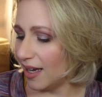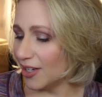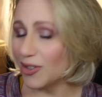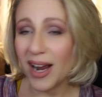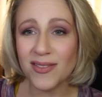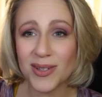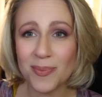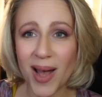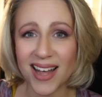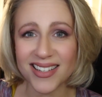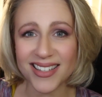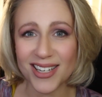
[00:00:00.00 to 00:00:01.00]
drives a
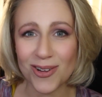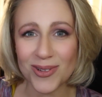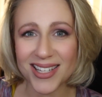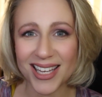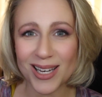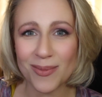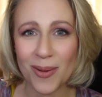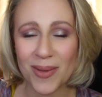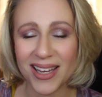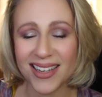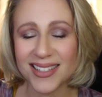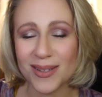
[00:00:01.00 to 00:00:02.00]
bus, and he was thinking about
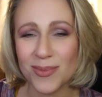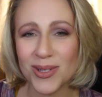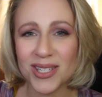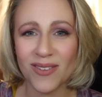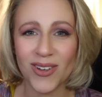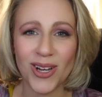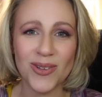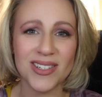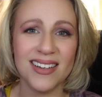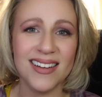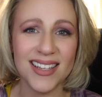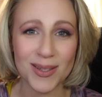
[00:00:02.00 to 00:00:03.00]
making some music videos
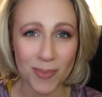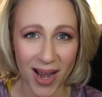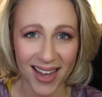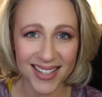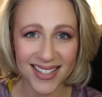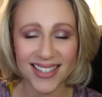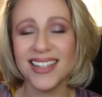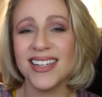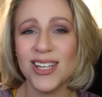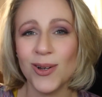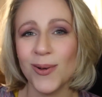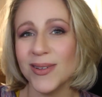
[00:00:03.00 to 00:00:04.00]
in his bus,
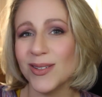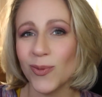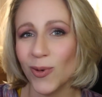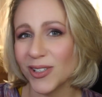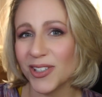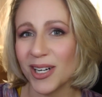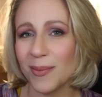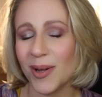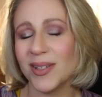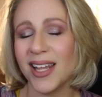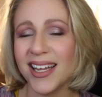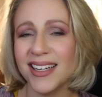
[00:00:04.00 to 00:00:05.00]
and he was wondering
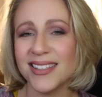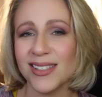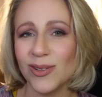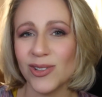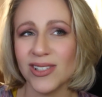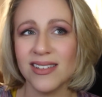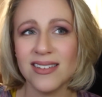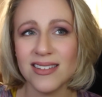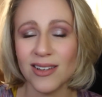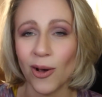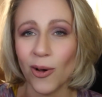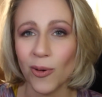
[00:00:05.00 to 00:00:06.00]
about lighting solutions,
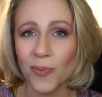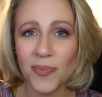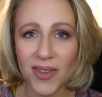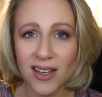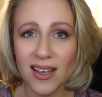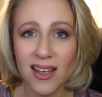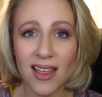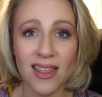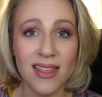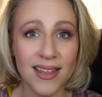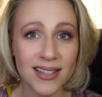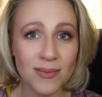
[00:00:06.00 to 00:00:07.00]
so
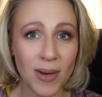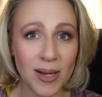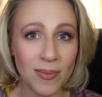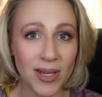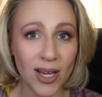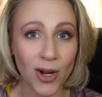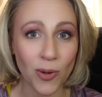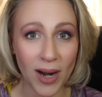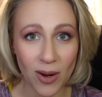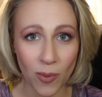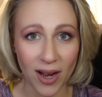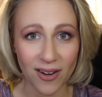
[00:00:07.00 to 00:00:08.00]
this might be a
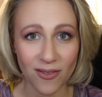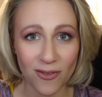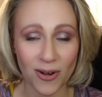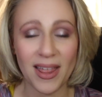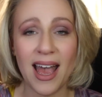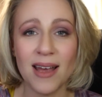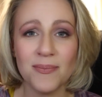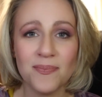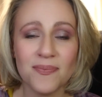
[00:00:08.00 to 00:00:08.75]
great one for that.